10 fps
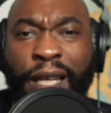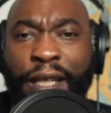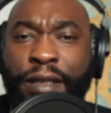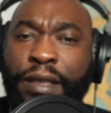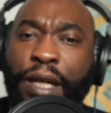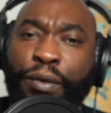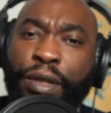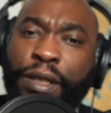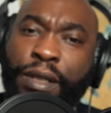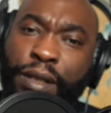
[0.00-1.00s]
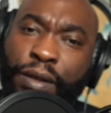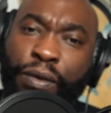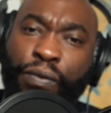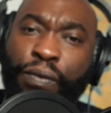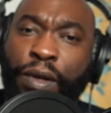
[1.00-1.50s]
is they would
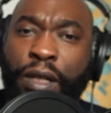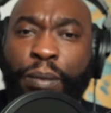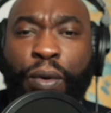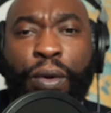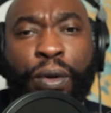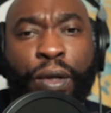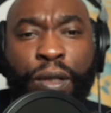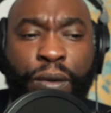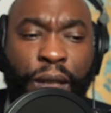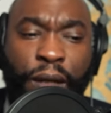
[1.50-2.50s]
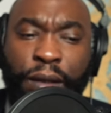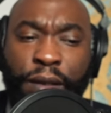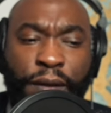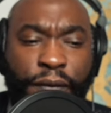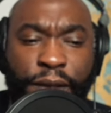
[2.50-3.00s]
rub oil all
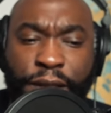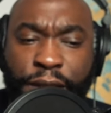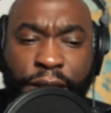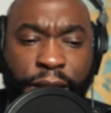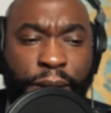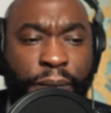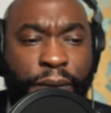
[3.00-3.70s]
over the sheep.